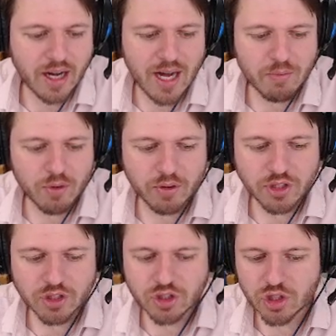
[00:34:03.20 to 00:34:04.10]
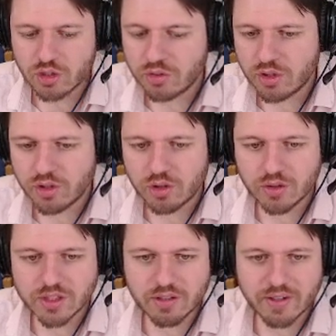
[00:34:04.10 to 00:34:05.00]
I'm going to show you,
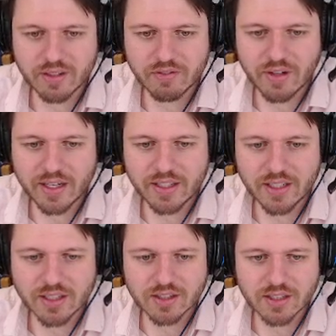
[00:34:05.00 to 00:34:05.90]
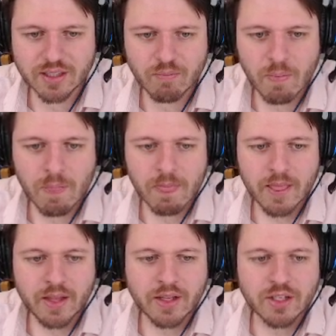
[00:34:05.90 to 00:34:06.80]
let's see if I can find it easily.
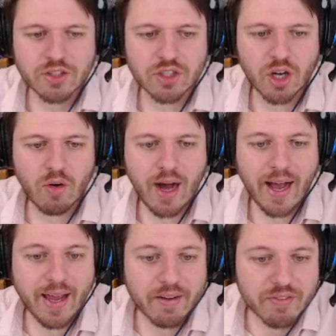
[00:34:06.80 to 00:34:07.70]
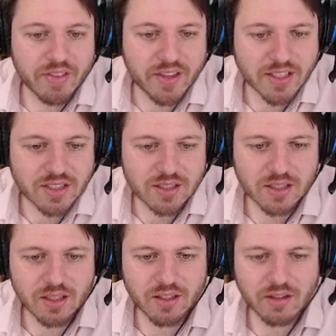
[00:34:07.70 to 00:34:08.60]
So I have this
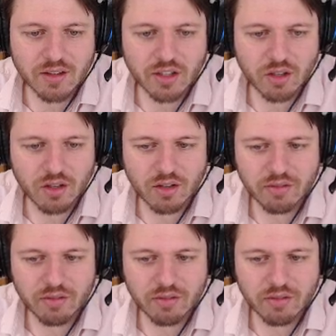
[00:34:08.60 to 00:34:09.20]
little